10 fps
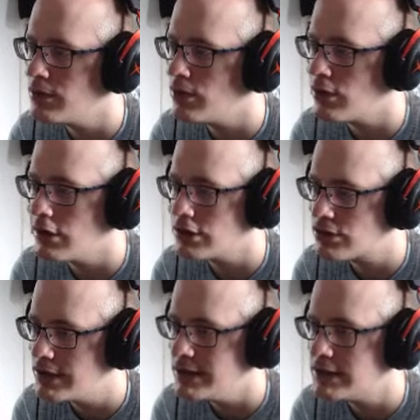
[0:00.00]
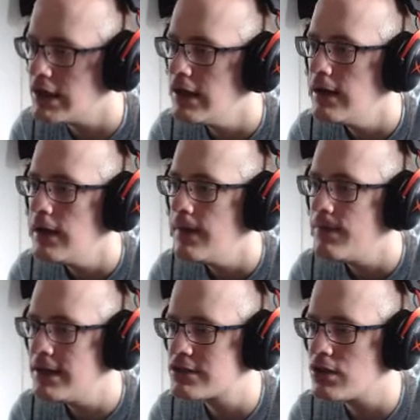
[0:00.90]
or on trees.
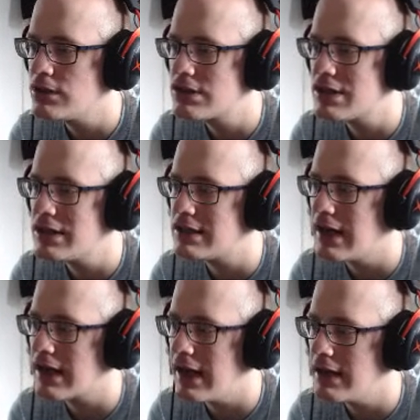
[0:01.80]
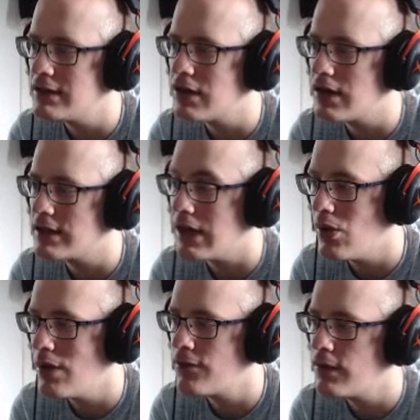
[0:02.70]
These soldiers can attack any target.
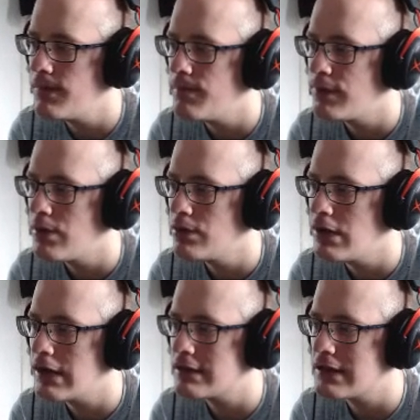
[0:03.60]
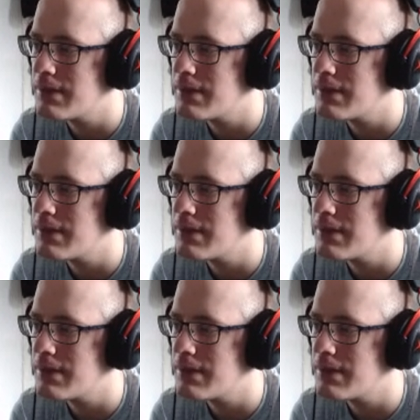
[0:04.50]
However, they will not attack